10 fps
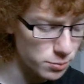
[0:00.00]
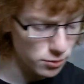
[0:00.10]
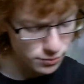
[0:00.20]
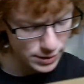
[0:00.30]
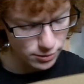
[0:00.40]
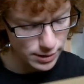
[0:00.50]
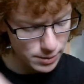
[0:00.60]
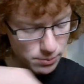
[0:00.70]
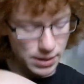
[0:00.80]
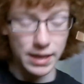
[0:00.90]
figurine, but
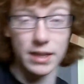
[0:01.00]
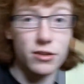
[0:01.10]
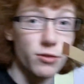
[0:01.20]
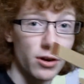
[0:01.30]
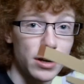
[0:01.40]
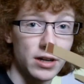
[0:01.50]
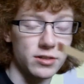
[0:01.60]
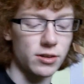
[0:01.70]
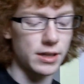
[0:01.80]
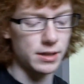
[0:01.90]
it is very nice
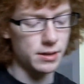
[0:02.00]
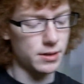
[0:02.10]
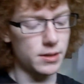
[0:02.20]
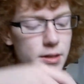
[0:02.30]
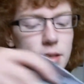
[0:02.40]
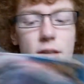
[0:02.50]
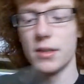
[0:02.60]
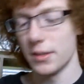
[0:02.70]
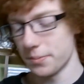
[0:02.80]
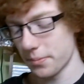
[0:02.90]
looking.
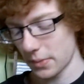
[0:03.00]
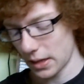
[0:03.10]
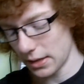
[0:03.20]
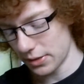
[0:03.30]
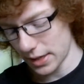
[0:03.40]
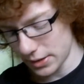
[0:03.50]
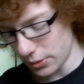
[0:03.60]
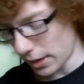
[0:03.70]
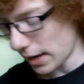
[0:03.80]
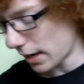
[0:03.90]
Then you
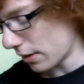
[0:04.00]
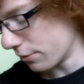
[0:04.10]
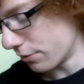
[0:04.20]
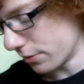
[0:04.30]
have